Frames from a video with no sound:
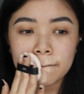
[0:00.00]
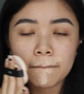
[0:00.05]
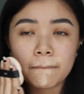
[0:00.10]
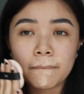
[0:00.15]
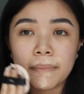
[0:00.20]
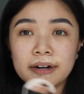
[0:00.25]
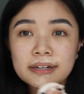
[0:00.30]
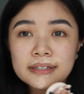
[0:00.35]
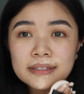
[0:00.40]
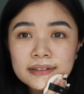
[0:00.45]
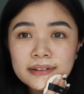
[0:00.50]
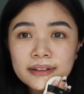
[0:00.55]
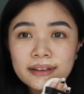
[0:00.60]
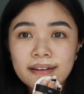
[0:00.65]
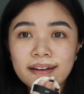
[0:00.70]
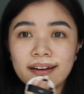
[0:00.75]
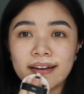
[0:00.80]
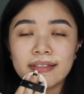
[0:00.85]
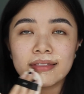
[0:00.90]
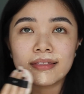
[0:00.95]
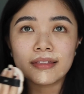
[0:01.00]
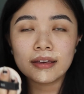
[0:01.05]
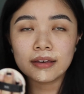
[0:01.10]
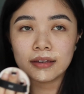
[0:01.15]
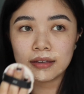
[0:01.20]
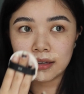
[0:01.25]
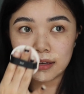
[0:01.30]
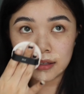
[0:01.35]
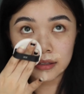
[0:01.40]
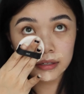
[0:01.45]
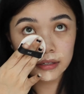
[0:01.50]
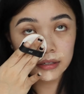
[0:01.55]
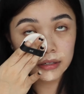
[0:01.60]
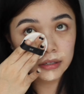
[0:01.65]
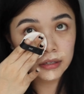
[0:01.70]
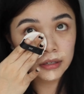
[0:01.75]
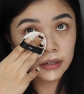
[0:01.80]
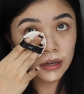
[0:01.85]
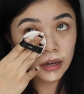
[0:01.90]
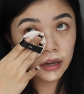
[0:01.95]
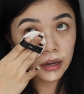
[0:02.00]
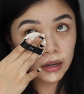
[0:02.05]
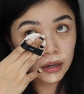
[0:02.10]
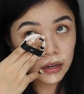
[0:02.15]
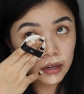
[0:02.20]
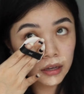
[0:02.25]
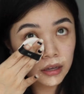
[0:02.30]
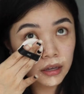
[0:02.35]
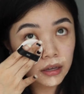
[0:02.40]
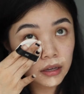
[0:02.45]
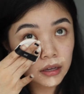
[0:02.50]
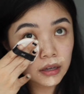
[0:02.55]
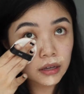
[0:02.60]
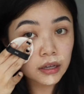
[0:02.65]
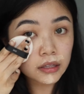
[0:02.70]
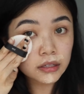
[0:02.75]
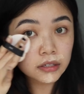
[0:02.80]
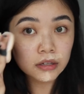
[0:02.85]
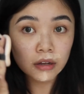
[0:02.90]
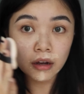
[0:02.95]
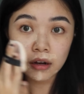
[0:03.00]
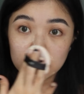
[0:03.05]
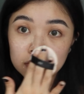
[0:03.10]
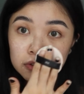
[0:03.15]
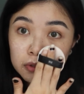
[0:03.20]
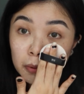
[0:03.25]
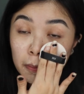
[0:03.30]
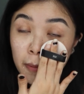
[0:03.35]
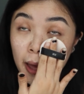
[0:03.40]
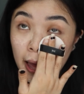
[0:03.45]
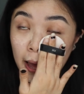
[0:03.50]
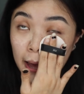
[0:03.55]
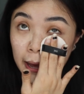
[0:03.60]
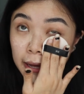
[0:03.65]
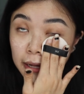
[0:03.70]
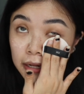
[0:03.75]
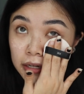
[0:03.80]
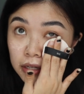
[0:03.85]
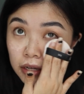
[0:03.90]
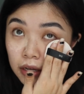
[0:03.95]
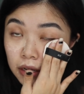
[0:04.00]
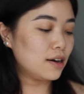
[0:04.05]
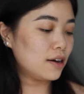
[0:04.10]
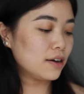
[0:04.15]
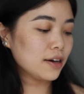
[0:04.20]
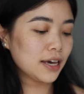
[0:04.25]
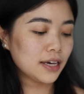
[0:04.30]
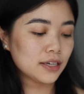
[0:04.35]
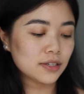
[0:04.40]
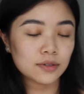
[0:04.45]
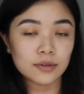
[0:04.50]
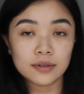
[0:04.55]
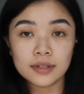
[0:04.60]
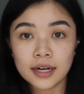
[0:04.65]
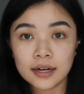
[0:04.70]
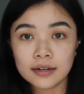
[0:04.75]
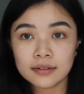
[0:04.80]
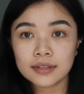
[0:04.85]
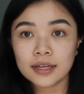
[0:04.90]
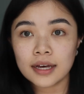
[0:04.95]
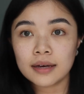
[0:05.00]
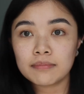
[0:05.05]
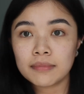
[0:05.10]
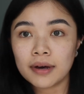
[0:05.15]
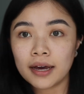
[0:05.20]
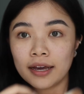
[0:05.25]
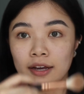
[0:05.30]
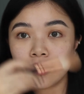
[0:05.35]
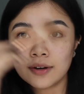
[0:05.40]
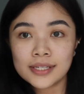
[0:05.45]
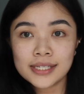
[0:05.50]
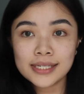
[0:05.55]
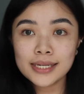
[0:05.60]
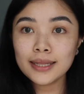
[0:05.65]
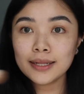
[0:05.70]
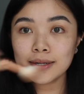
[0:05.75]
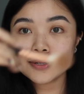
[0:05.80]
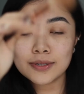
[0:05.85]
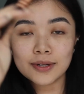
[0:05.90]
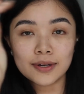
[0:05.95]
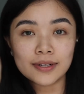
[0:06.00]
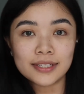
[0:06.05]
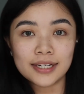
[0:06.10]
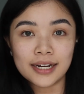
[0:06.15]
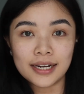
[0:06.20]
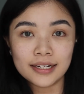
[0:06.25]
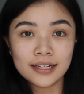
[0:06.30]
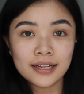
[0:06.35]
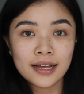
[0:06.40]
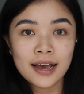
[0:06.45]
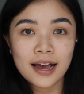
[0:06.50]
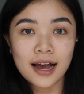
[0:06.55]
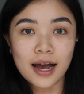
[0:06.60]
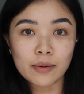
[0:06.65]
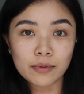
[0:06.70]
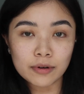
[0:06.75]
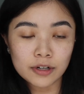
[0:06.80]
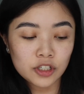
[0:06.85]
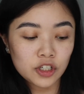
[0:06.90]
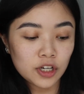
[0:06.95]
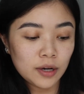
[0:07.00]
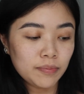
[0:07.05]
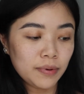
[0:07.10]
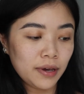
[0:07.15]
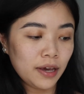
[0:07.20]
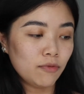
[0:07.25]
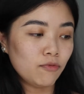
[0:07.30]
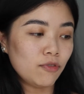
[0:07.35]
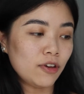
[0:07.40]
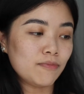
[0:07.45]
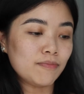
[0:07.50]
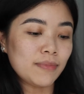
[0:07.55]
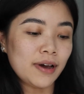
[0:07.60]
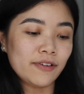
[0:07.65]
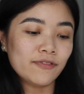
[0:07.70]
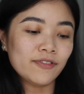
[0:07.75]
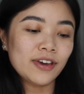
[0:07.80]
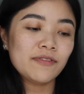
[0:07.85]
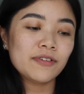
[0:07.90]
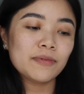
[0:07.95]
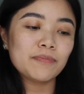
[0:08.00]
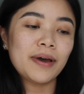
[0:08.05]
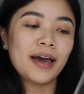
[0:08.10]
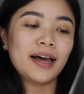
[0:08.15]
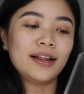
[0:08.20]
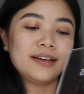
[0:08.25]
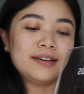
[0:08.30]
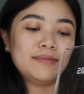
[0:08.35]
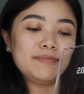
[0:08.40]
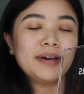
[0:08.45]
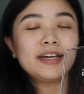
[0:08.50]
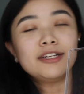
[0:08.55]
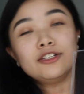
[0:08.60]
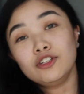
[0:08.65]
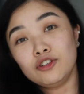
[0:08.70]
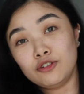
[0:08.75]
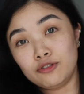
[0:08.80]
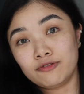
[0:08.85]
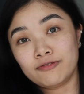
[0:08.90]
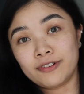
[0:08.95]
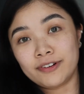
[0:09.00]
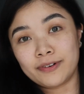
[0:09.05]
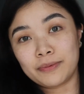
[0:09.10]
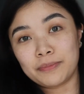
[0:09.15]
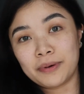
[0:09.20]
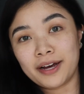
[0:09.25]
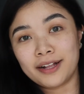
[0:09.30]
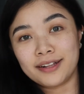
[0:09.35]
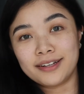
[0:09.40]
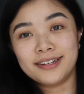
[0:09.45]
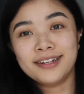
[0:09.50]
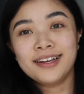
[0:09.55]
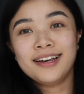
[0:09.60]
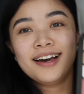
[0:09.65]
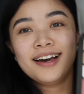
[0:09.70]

Personally, I think it's not too bad. Okay, so now that my concealer is all done, I'm gonna jump in with my favorite palette, my new favorite palette.